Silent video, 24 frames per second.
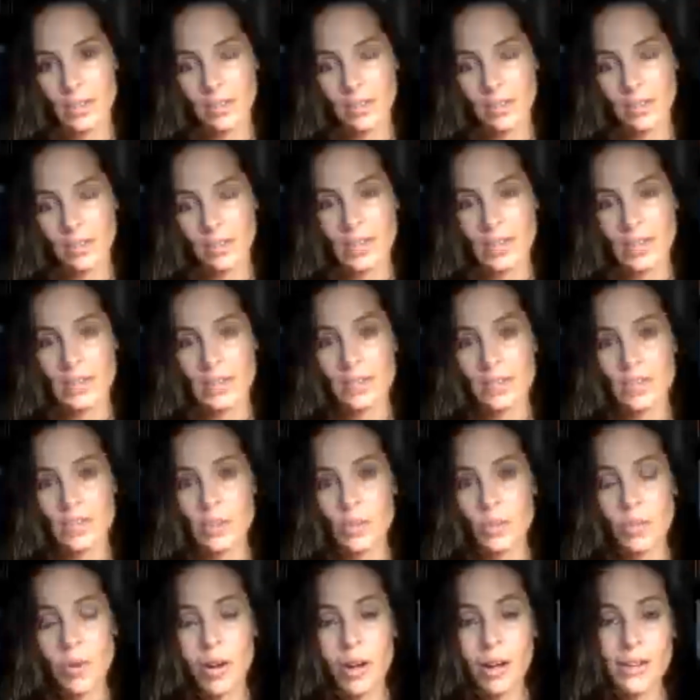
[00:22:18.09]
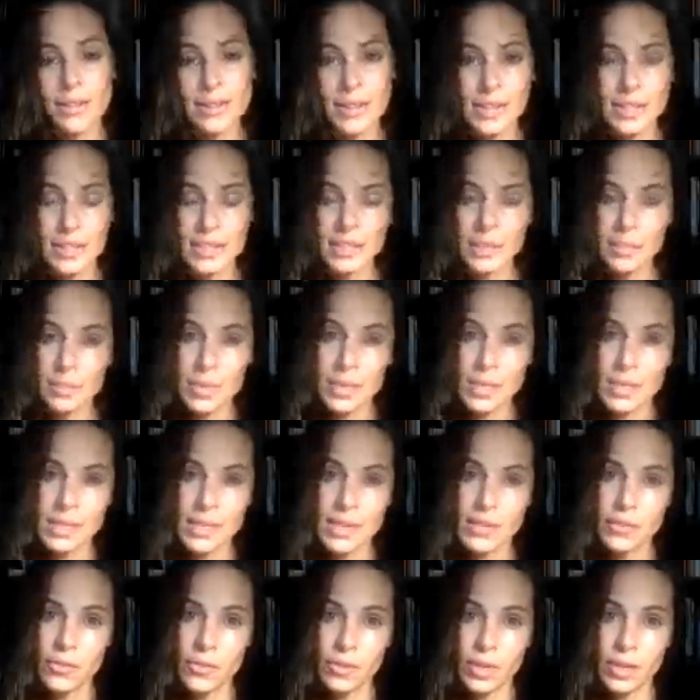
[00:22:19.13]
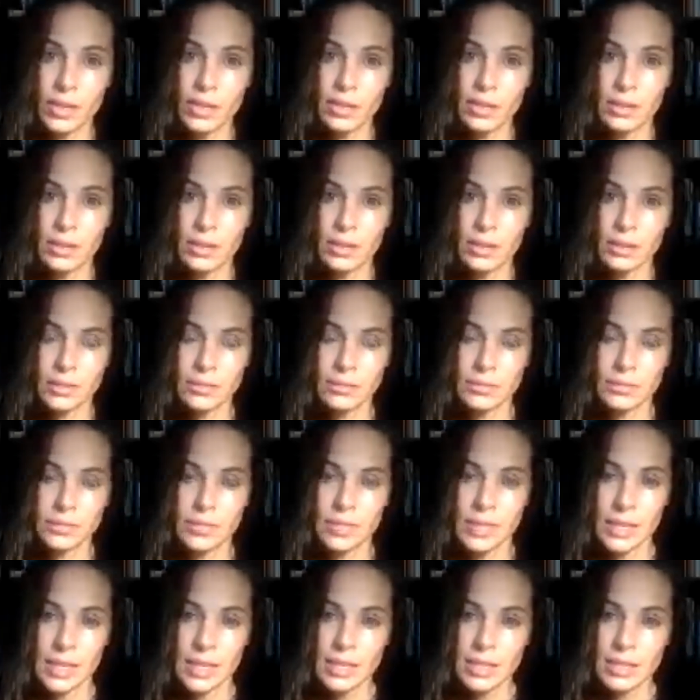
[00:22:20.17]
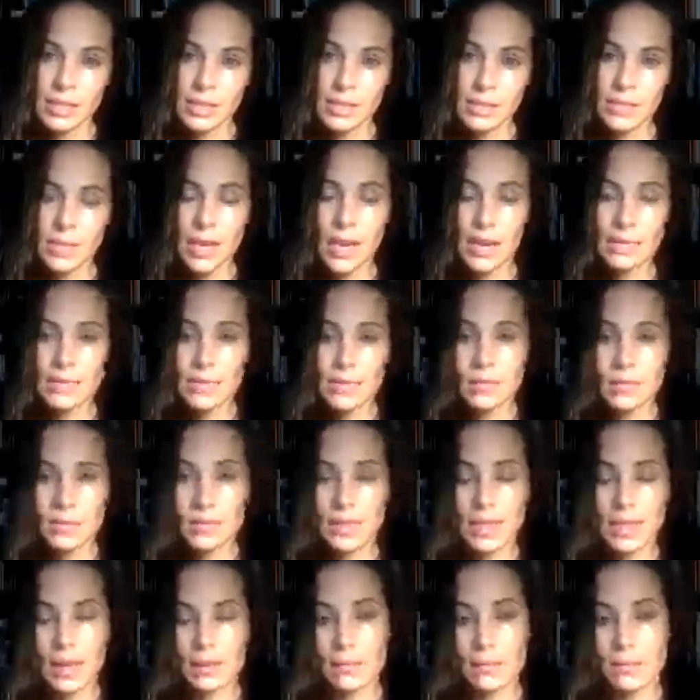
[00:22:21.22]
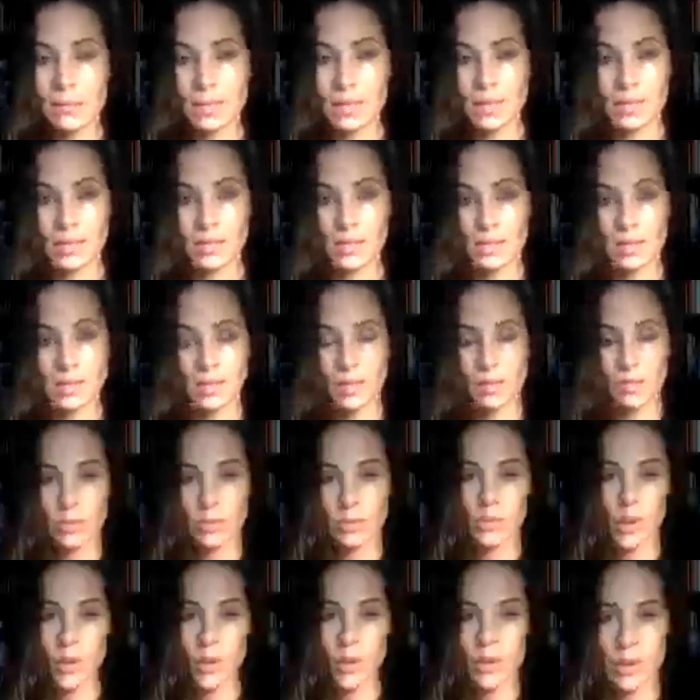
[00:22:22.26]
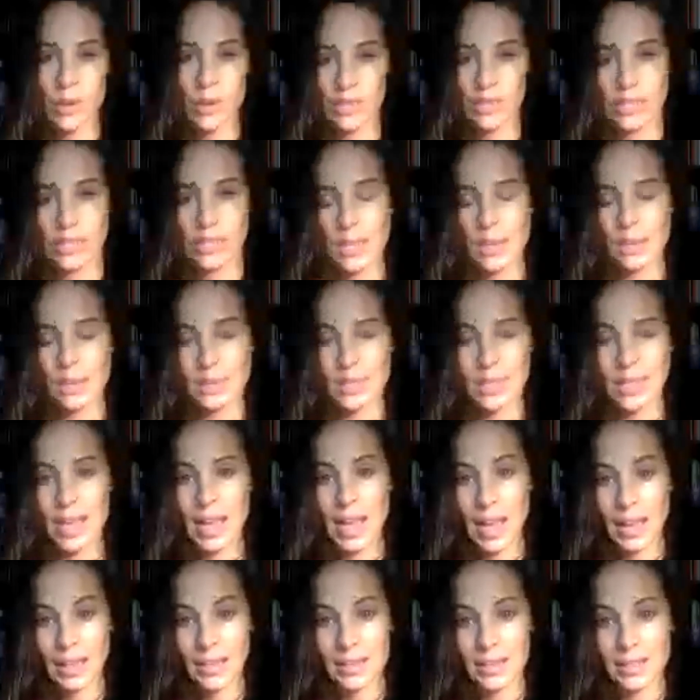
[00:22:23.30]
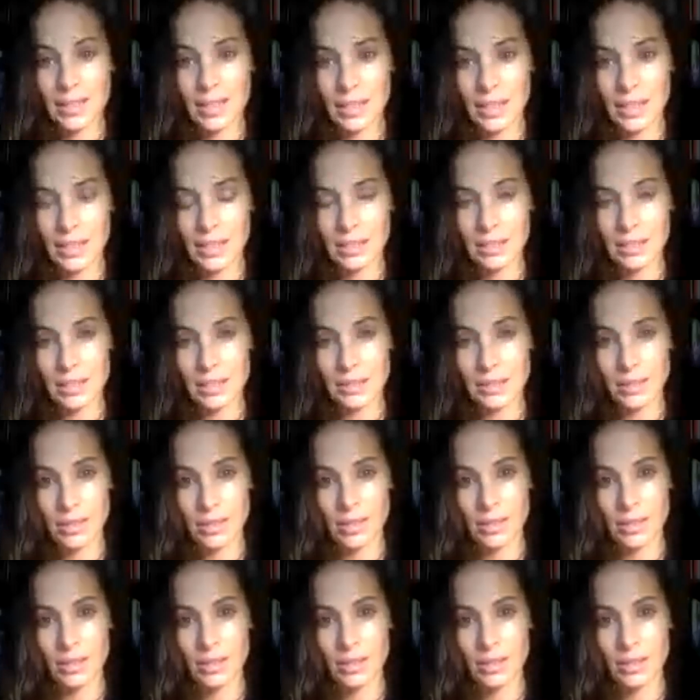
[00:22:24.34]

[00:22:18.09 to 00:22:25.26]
Because if we want it to be different, sometimes that means that we don't accept it as it is.